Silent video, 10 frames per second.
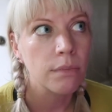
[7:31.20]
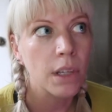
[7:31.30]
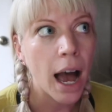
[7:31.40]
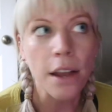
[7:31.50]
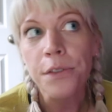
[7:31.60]

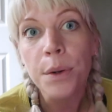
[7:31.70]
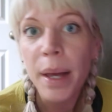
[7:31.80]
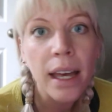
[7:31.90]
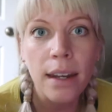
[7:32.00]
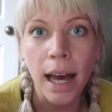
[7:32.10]
God
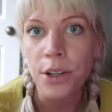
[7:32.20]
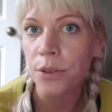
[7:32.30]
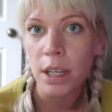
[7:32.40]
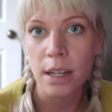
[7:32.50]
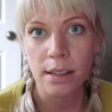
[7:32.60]
forbid I
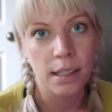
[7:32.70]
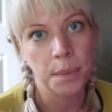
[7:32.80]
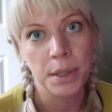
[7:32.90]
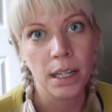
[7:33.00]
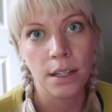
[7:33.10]
don't get
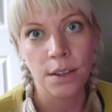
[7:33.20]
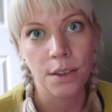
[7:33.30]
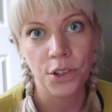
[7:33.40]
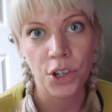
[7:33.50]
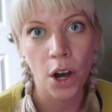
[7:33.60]
accepted into
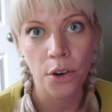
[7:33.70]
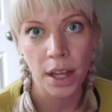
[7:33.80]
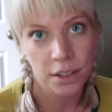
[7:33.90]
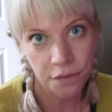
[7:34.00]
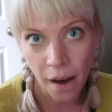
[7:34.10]
this show,
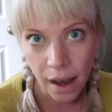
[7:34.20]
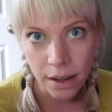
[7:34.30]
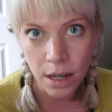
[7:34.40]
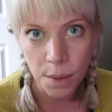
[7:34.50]
that's fine.